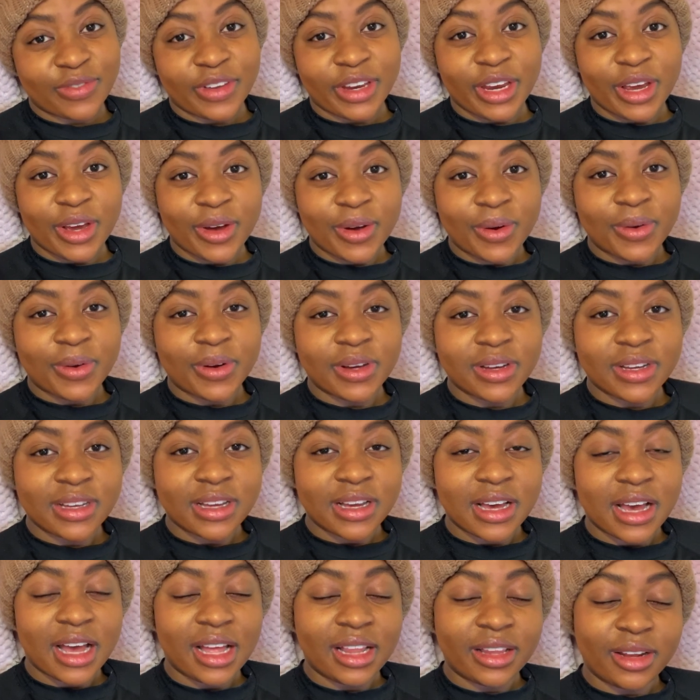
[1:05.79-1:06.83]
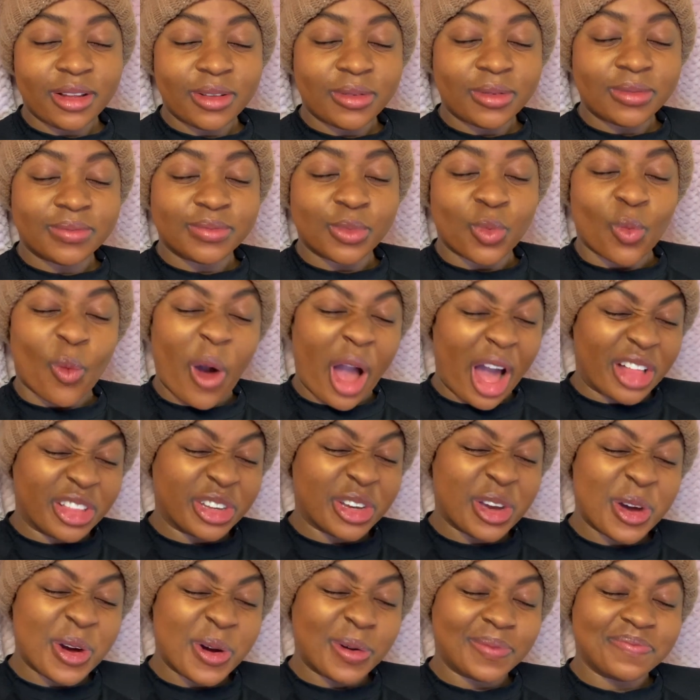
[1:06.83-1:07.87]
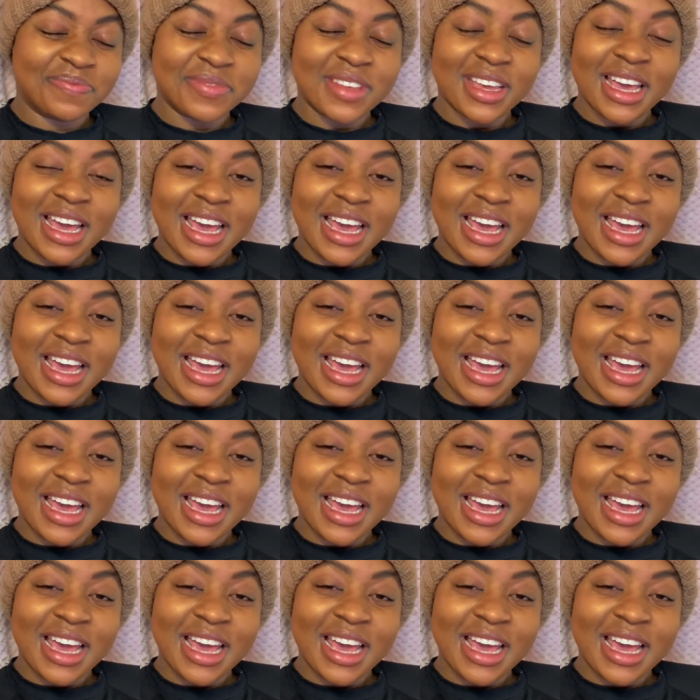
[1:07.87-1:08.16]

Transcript: video a little while ago